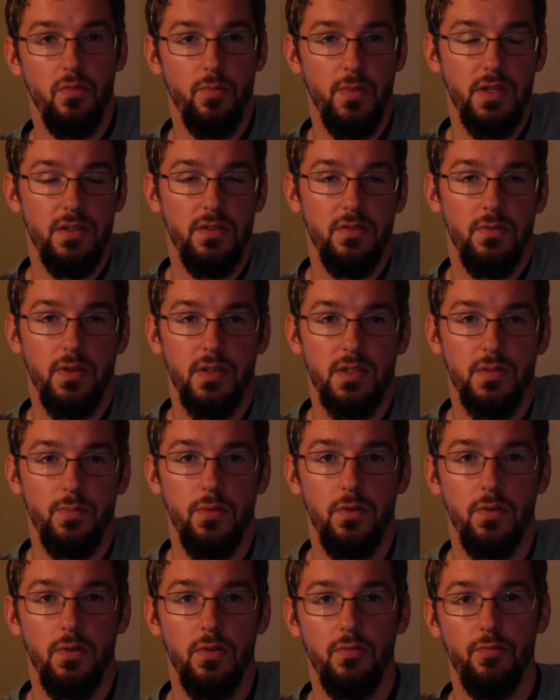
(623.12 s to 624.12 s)
be to
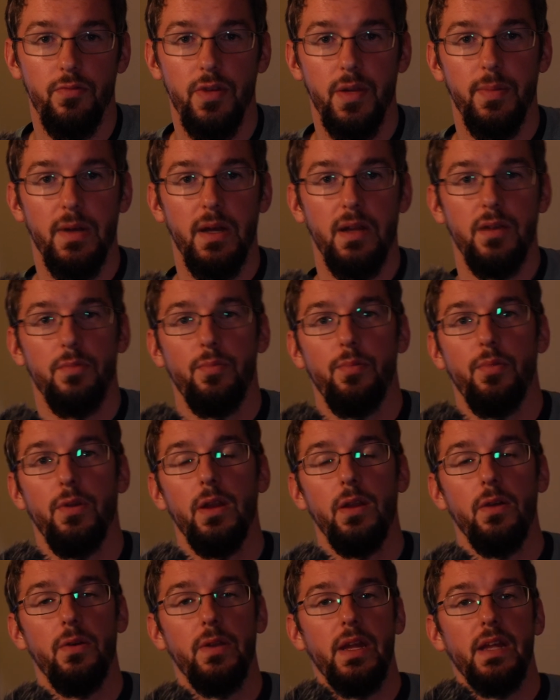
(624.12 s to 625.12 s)
explore rebound,
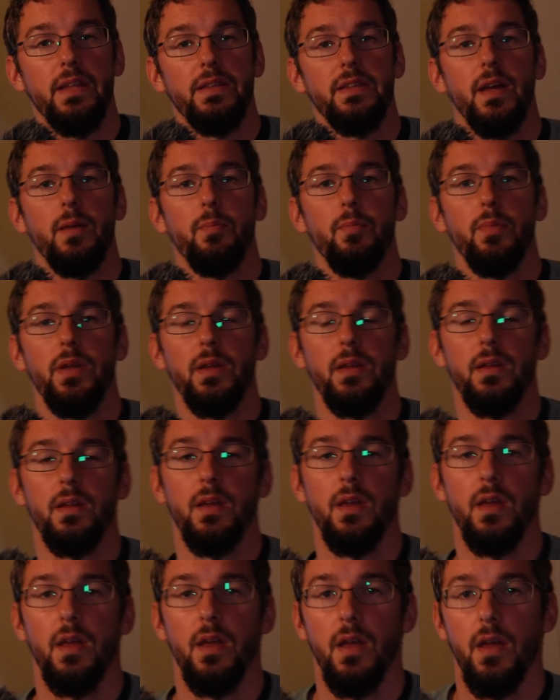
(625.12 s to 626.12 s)
preload and damping.
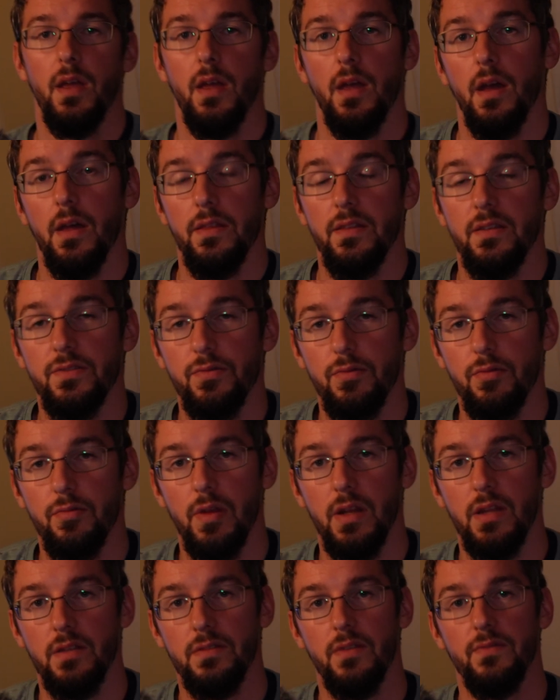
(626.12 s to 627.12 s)
These are all
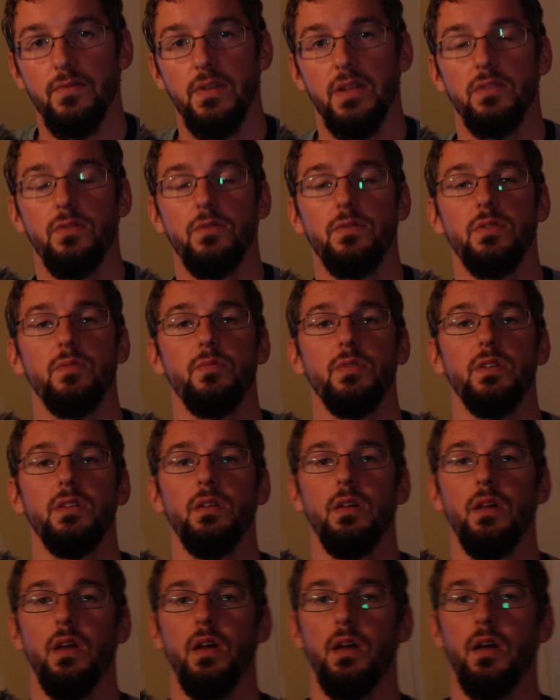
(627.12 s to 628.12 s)
relatively new to me,
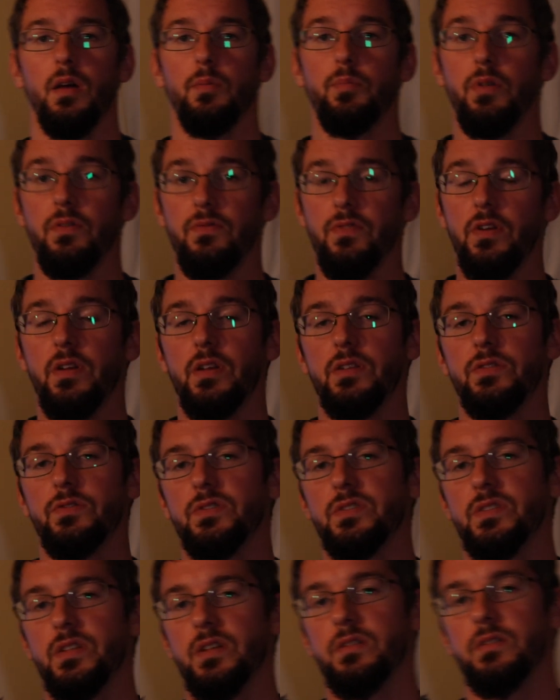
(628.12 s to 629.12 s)
but very
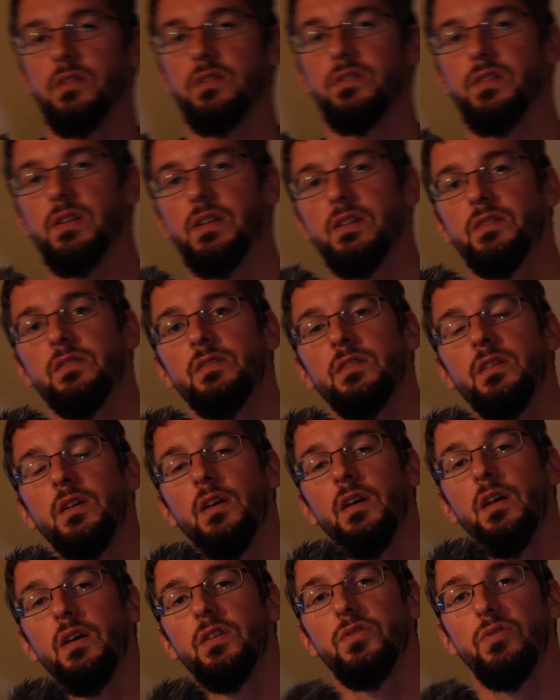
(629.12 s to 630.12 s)
interesting nonetheless.
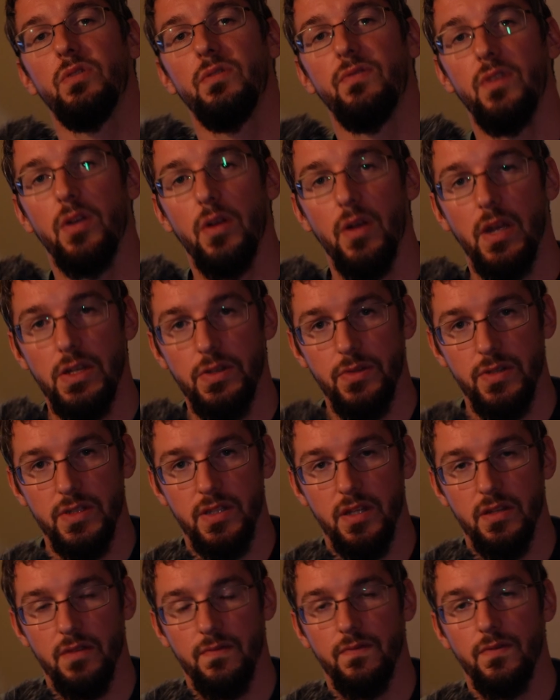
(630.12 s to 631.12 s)
So if you are
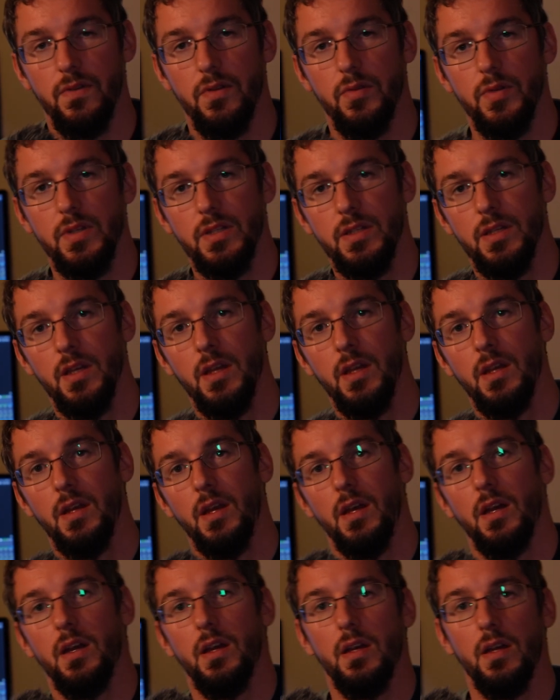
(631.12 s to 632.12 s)
interested in following,
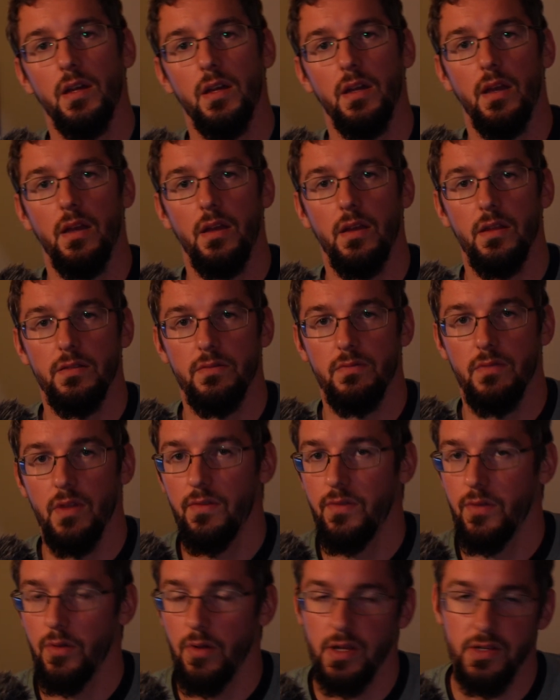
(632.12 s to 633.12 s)
and
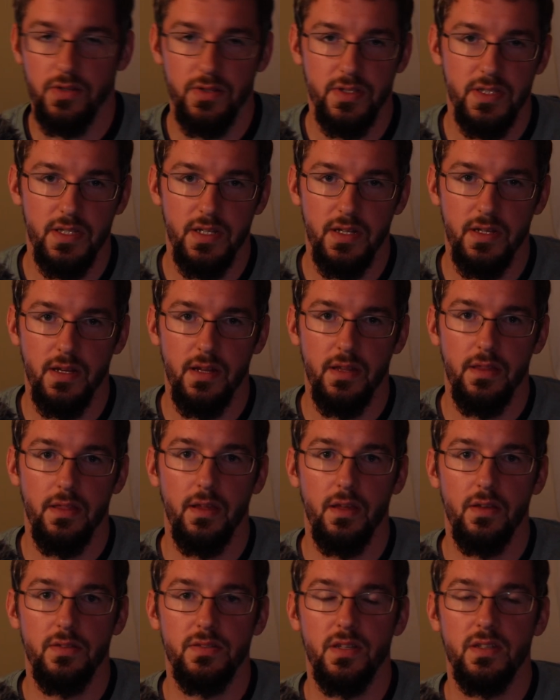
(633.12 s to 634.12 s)
if you're interested in anything
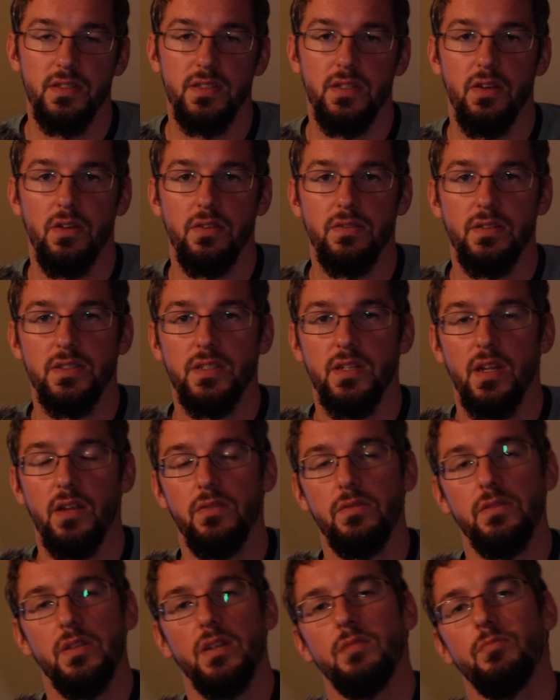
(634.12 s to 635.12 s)
else I share on this channel,
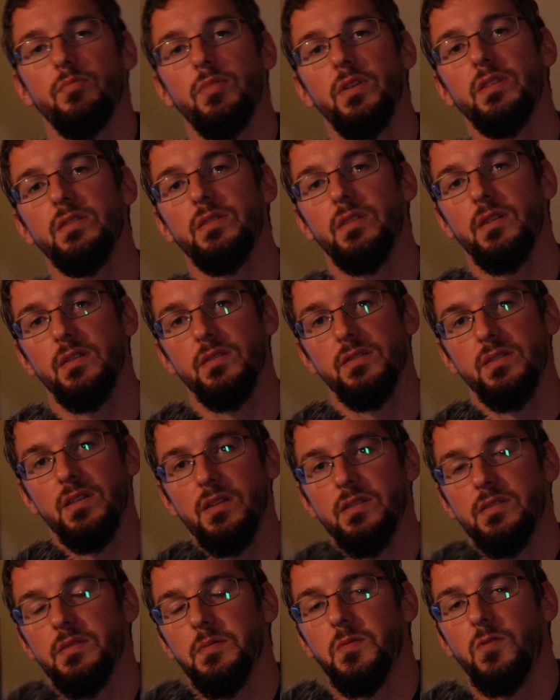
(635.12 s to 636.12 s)
then please consider
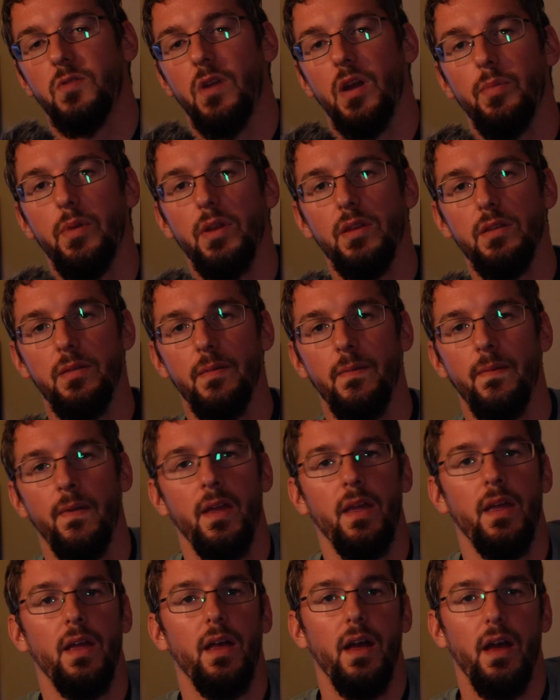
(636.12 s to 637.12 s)
subscribing.
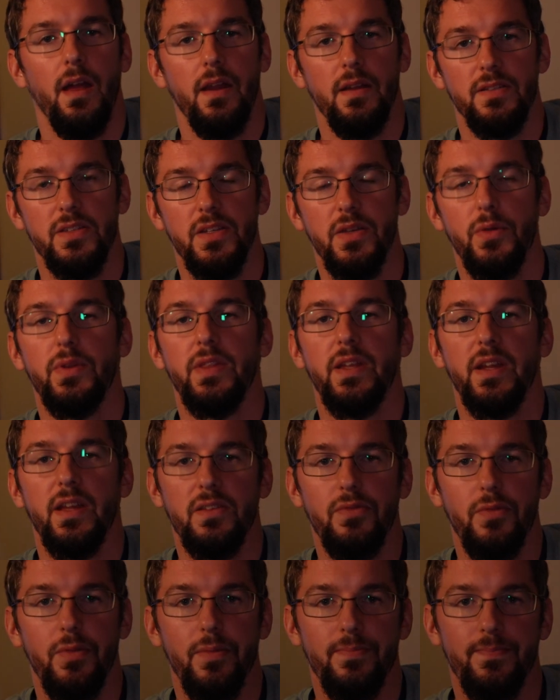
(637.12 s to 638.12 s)
See you on the
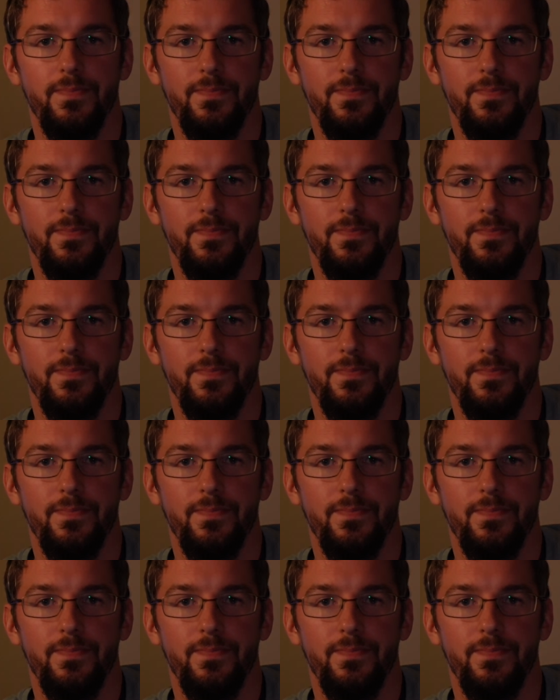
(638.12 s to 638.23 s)
next one.